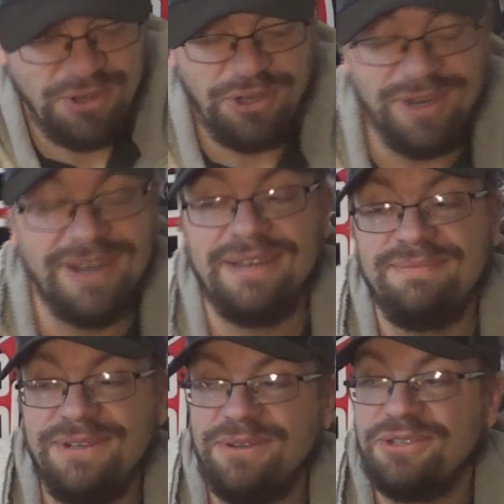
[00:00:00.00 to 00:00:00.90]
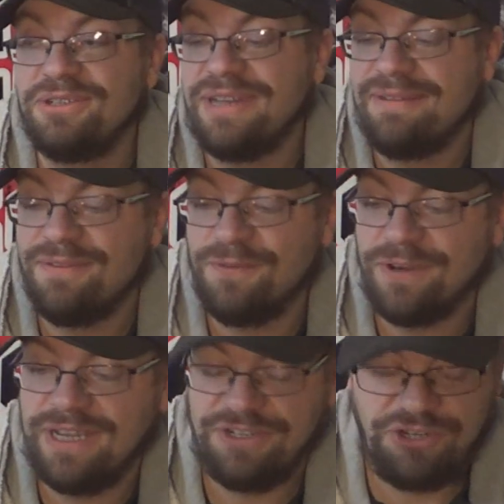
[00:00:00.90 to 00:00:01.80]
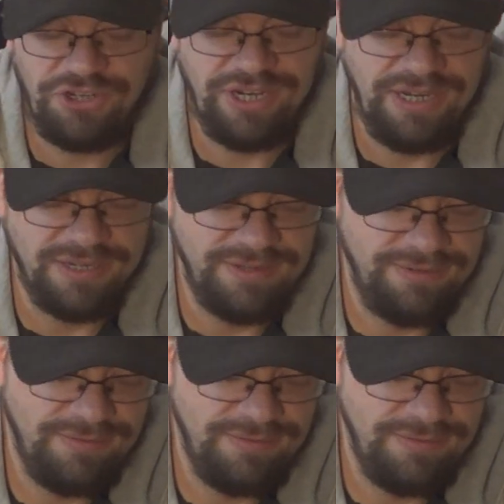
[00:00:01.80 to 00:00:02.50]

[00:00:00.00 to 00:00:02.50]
Well, good. You should never forget Sheik.